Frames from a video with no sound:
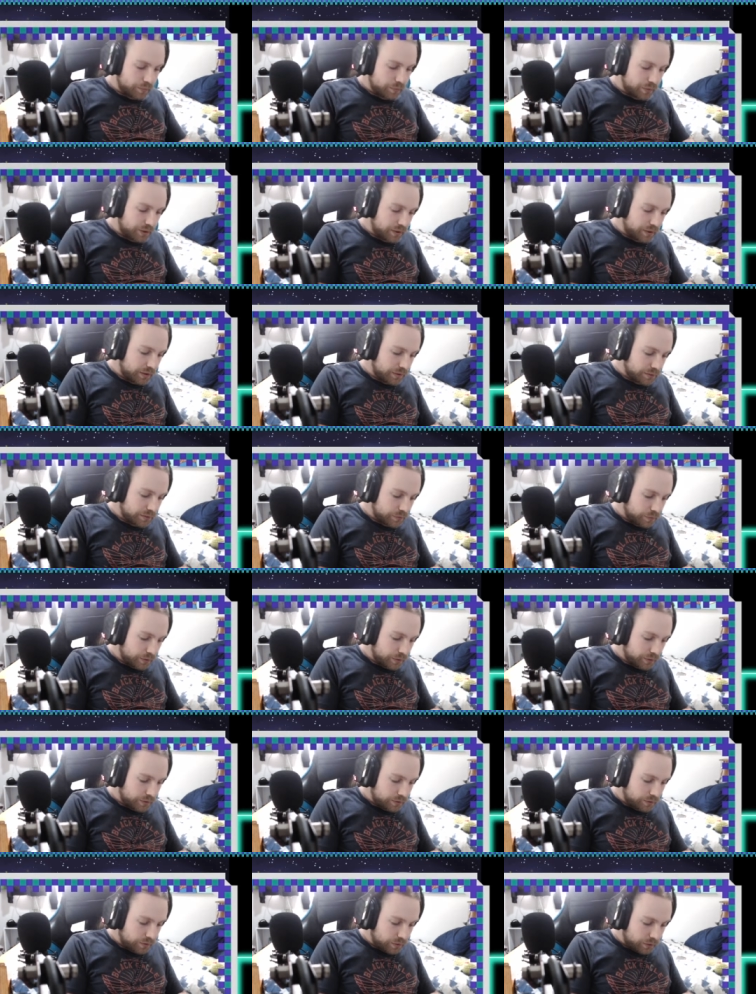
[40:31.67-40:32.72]
But yeah, so
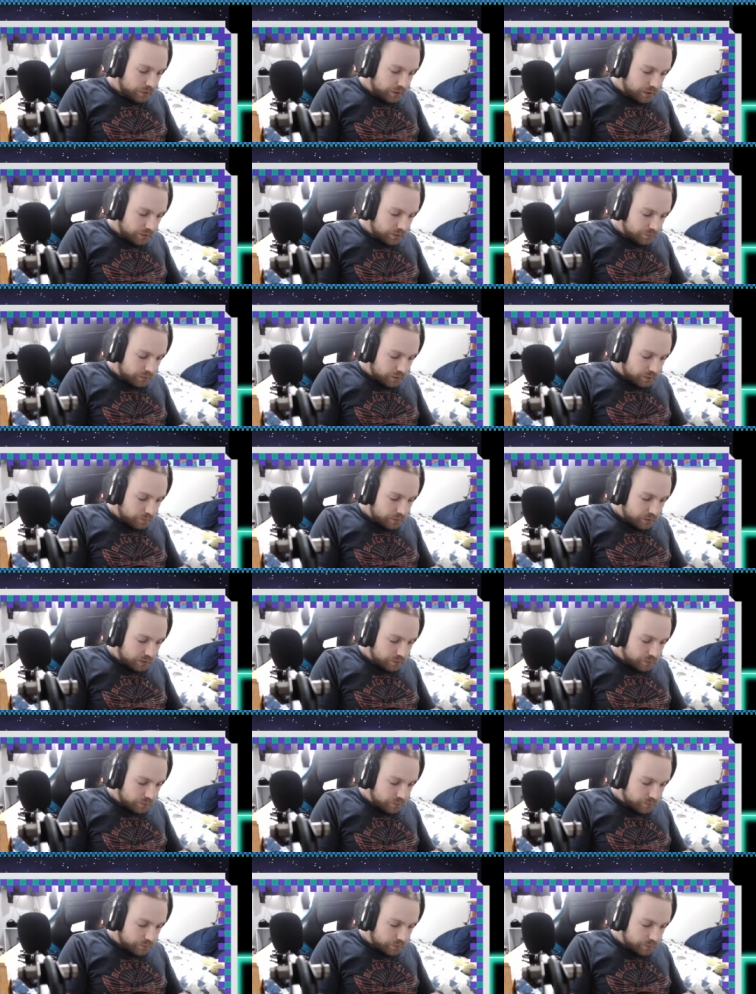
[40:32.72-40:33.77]
when you have the
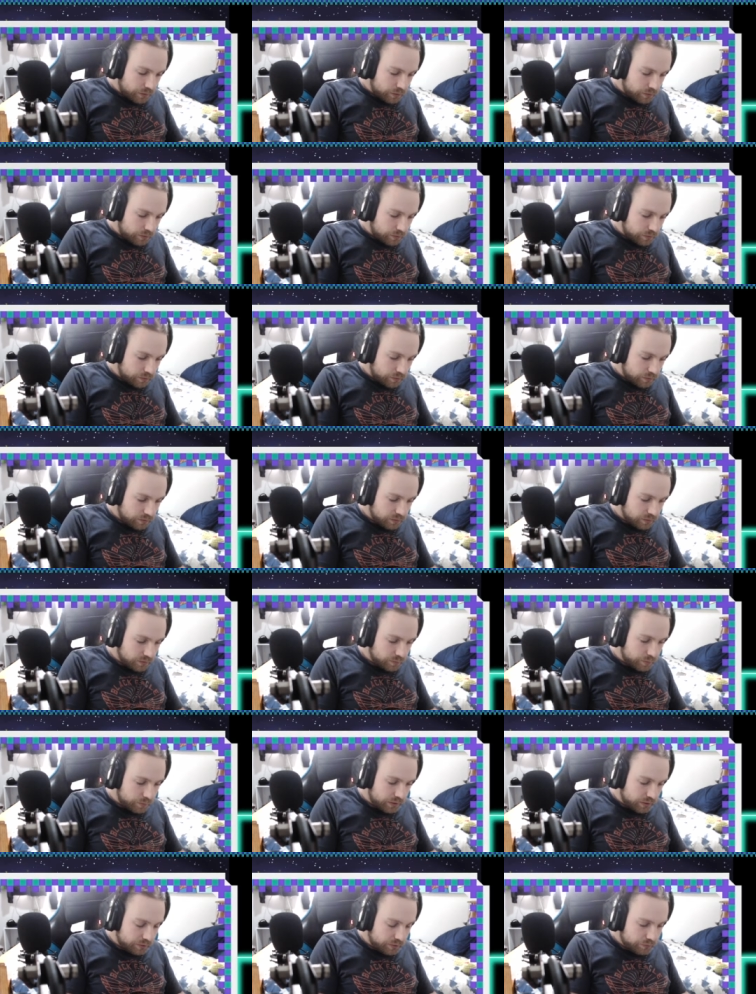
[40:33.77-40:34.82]
amount of
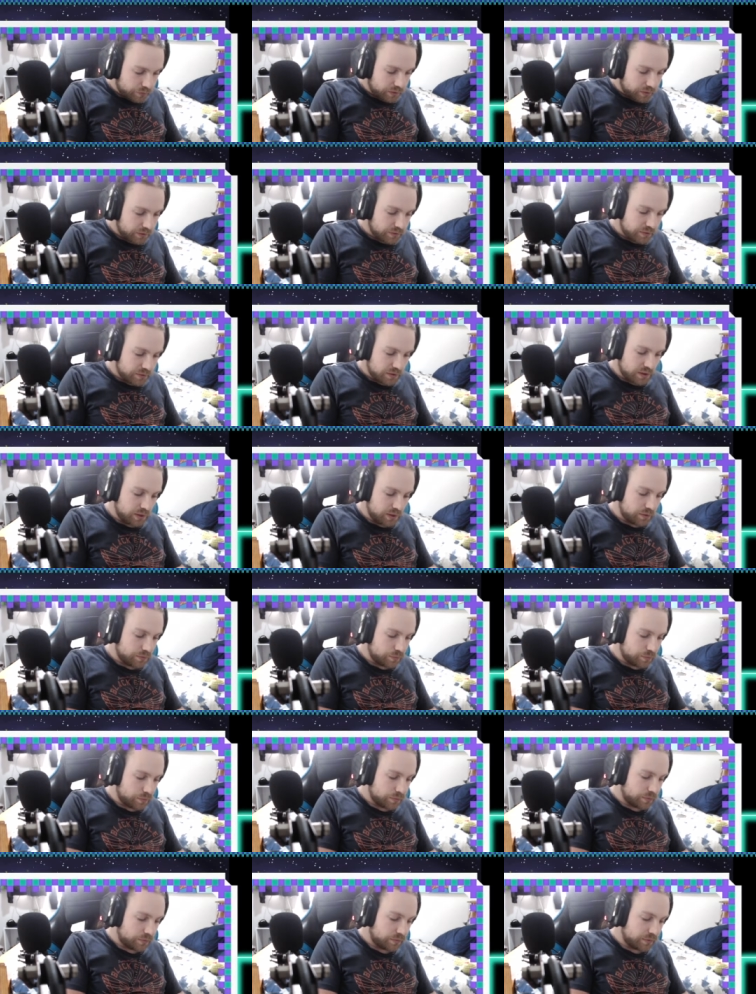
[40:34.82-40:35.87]
spare thread is needed
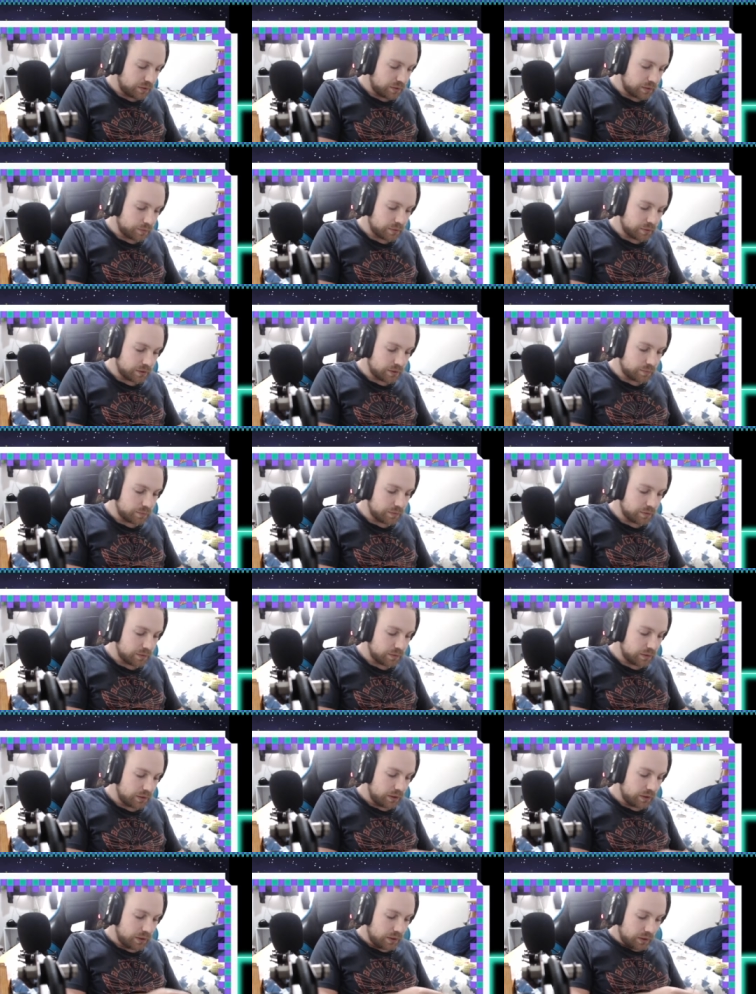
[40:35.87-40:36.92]
sometimes.
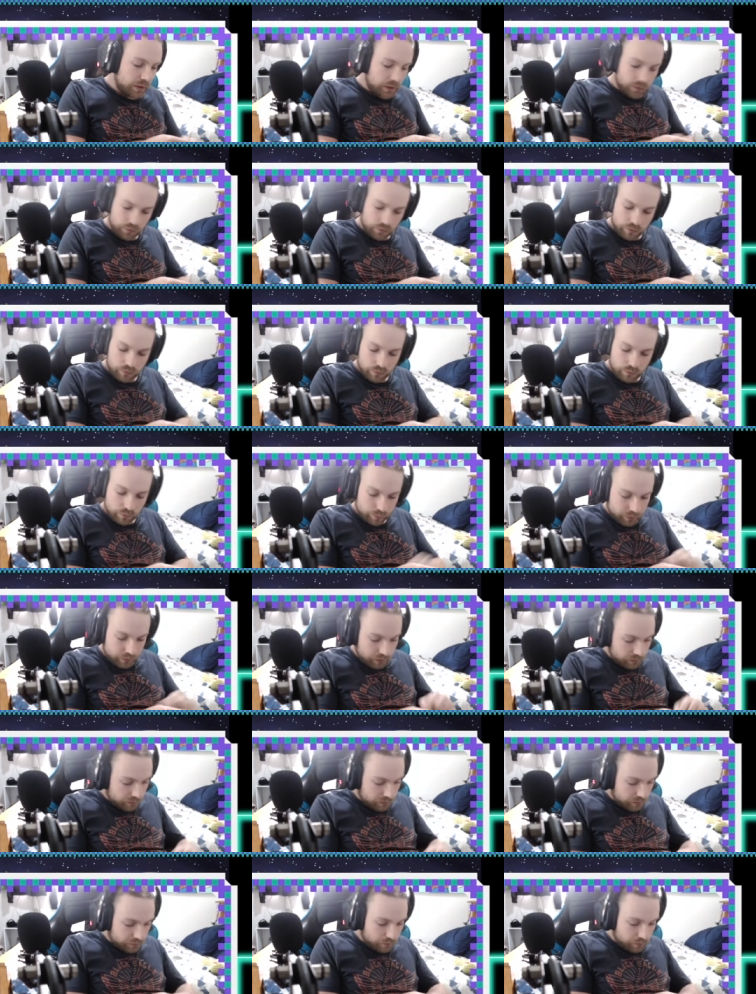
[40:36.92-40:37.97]
Not normally,
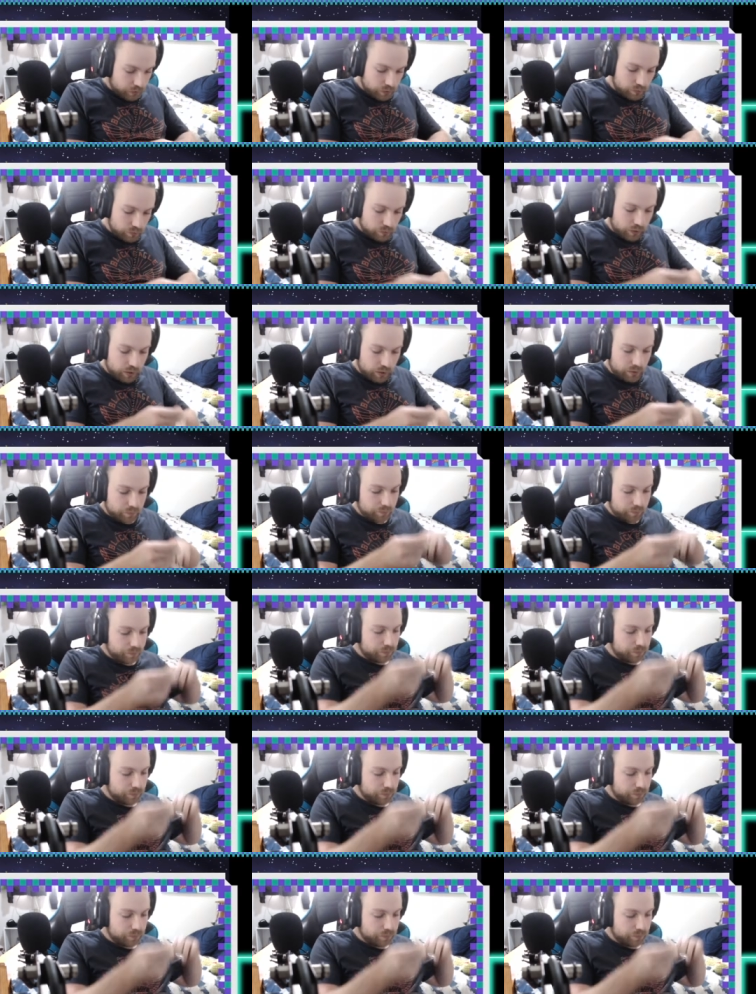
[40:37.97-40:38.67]
it's very rare.